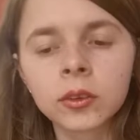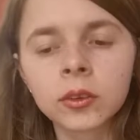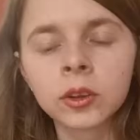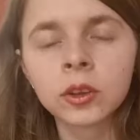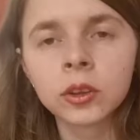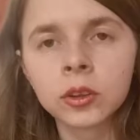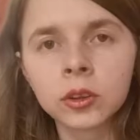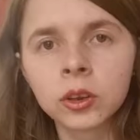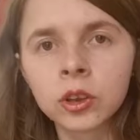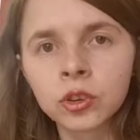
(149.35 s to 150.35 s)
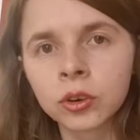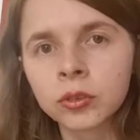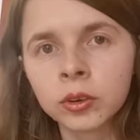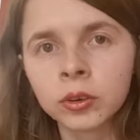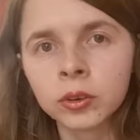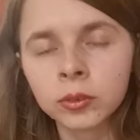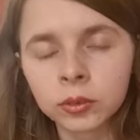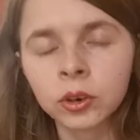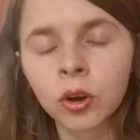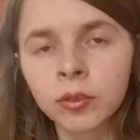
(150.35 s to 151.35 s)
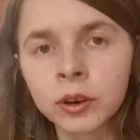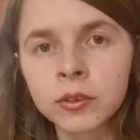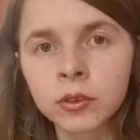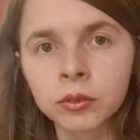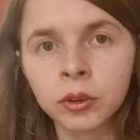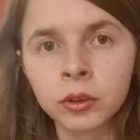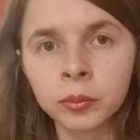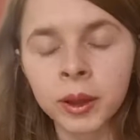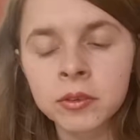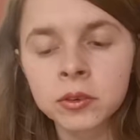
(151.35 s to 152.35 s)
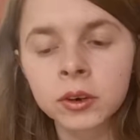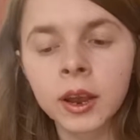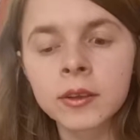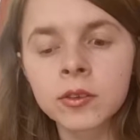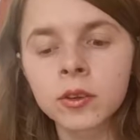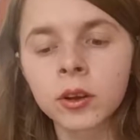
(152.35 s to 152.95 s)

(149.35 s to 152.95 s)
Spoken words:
the teacher of the novelist of the master class